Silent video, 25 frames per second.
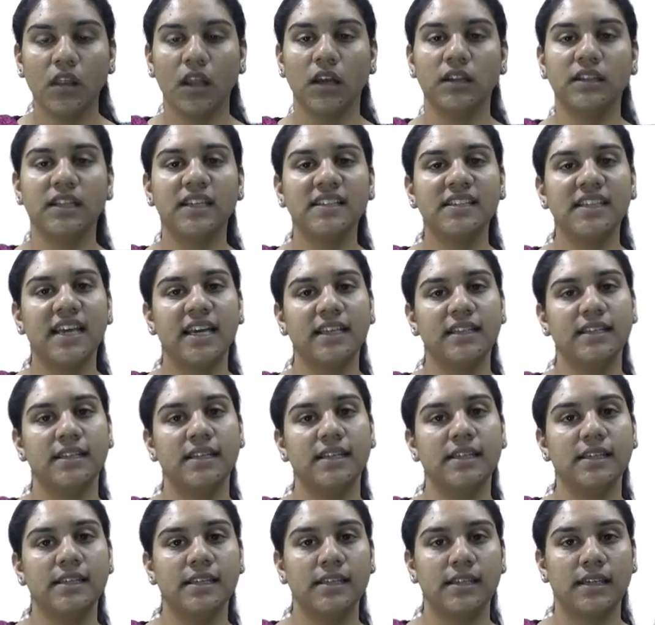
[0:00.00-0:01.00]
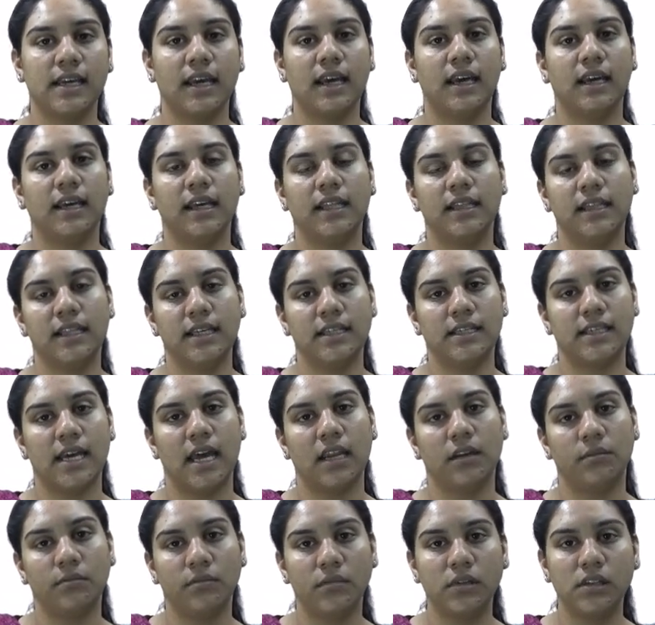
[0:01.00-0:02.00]
The sexes in these
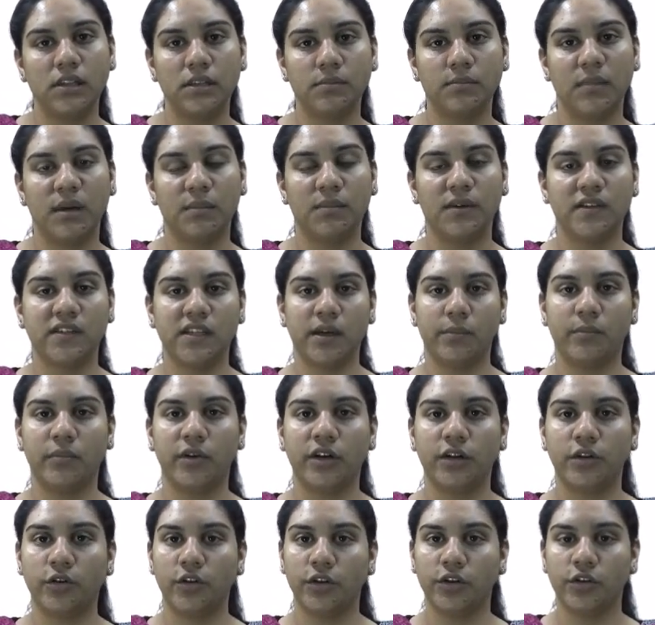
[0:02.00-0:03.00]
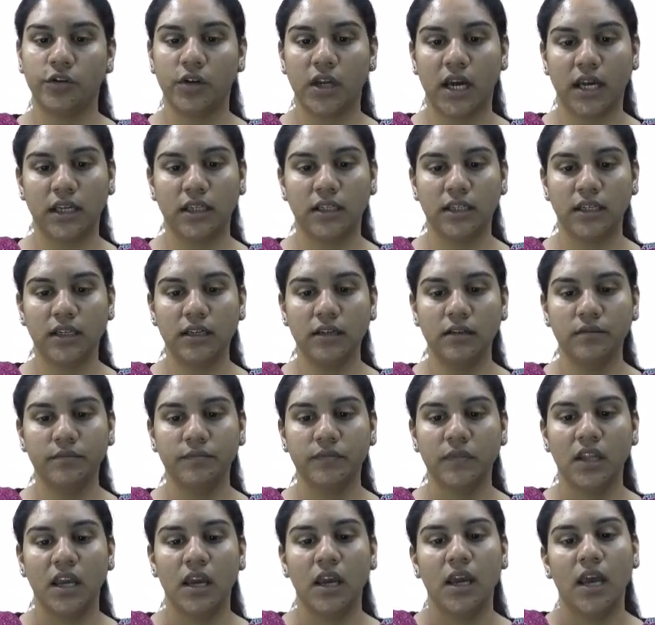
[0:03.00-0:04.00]
animals may be separate or united,
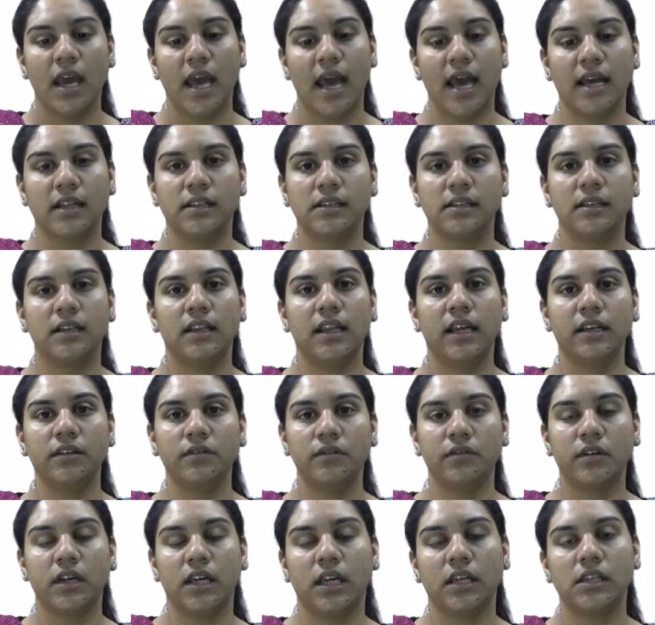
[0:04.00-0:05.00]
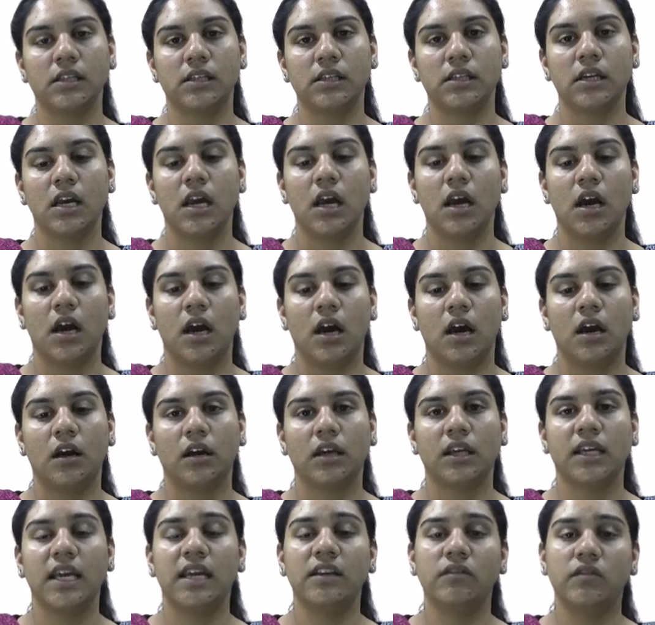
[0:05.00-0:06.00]
and coelentrates
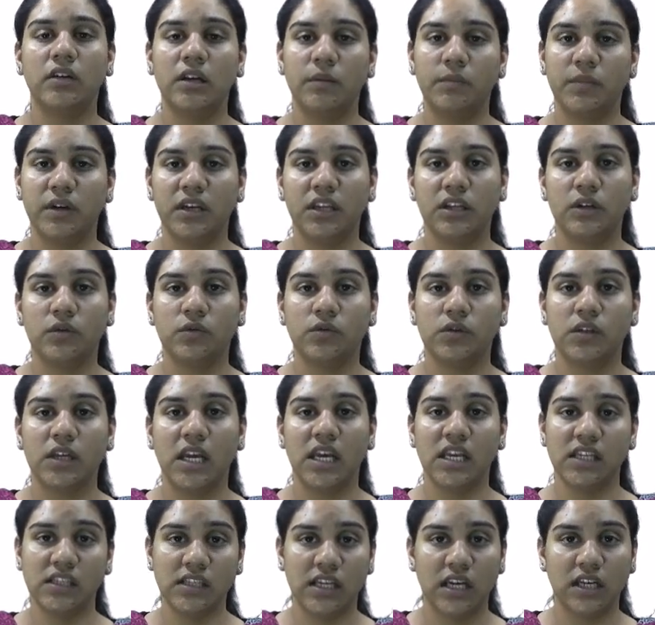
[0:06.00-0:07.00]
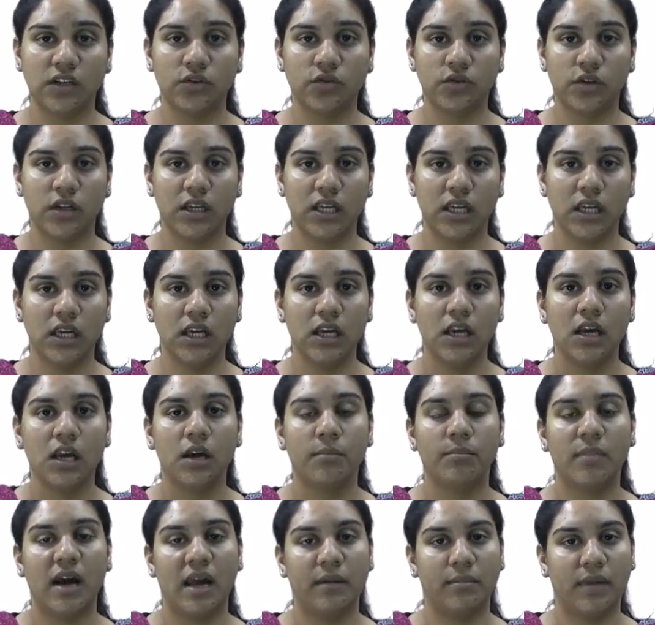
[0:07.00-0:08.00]
can reproduce asexually
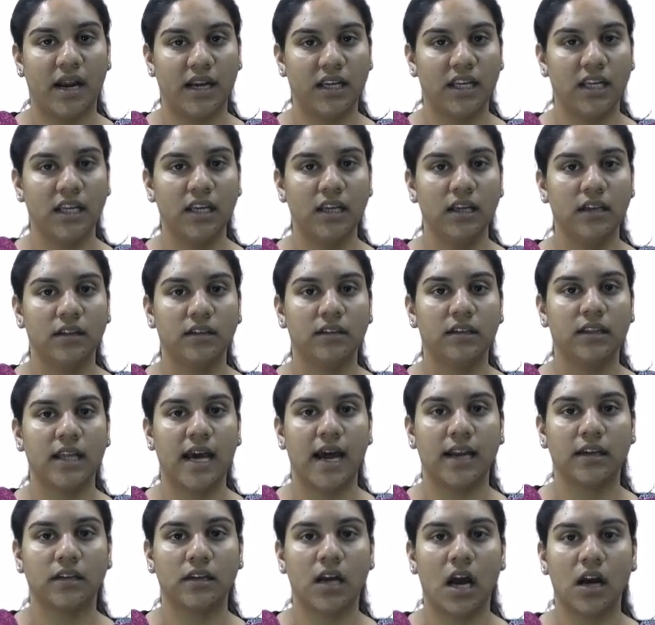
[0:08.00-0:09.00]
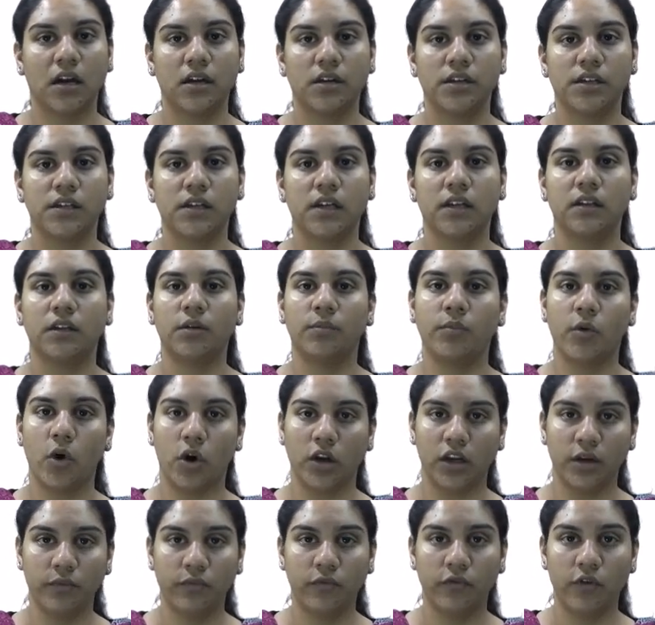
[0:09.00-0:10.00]
by budding, that occurs in the
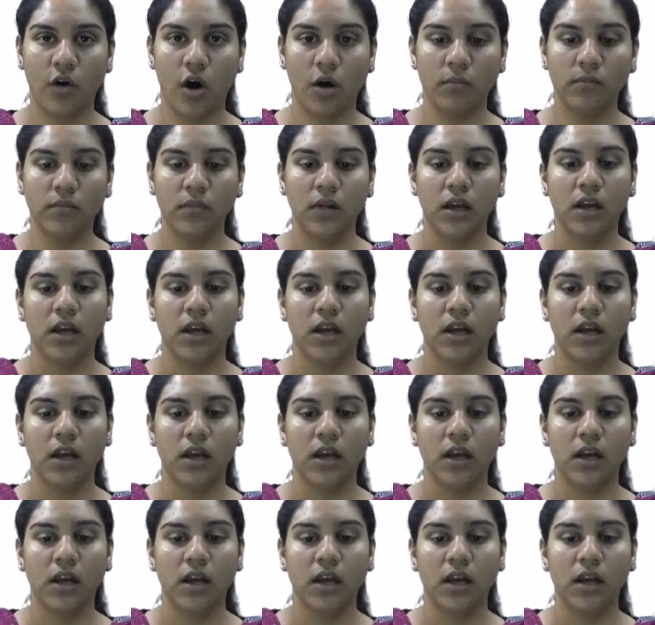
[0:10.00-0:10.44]
polyp form,